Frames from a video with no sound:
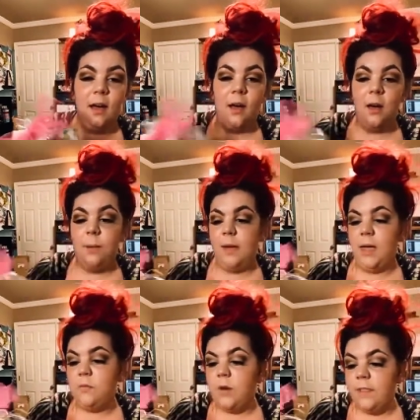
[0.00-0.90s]

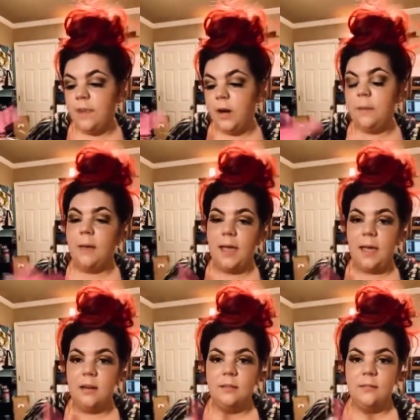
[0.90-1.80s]
And right there I
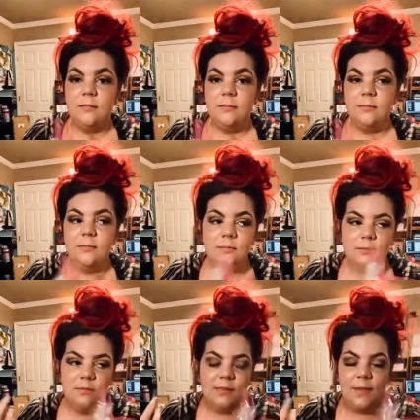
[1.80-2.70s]
made
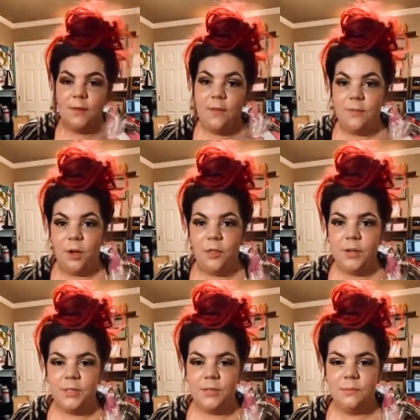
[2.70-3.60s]

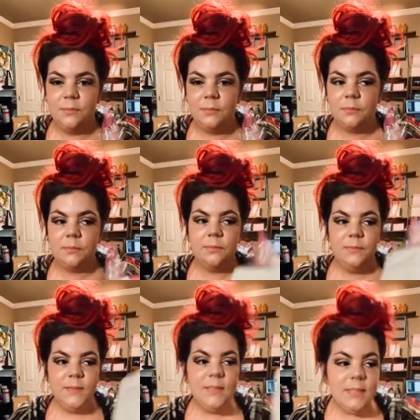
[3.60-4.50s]
$75
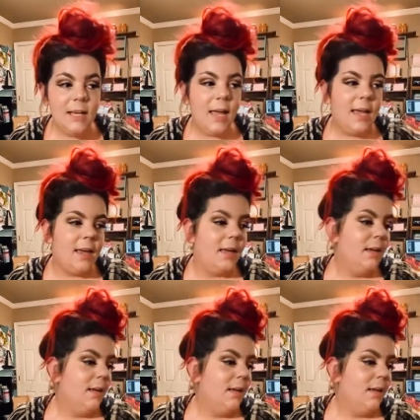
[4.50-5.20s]
today